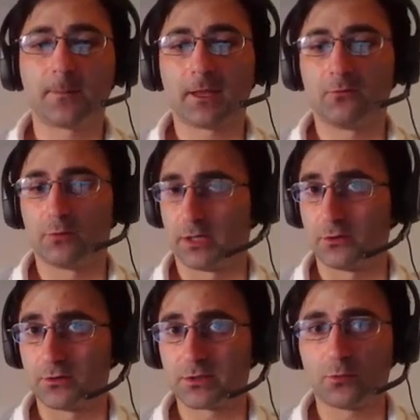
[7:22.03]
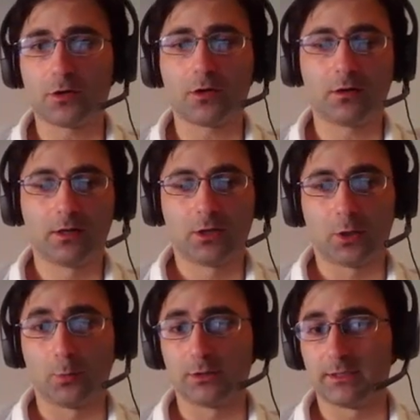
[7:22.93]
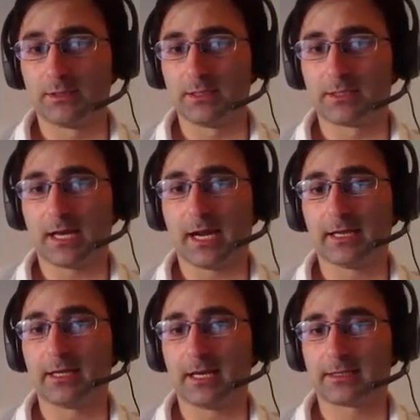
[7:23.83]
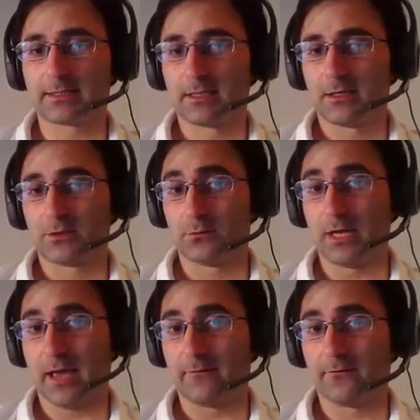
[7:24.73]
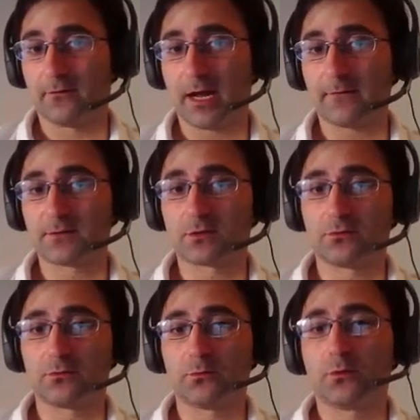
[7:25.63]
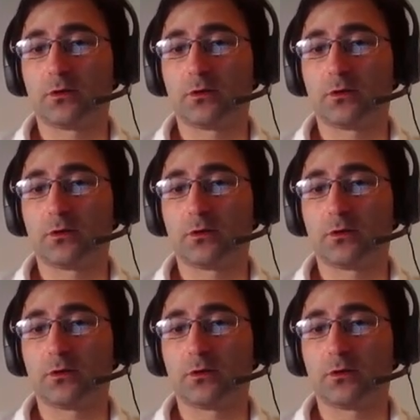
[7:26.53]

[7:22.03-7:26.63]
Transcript: very good square. Obviously this knight gets to the f5 soon,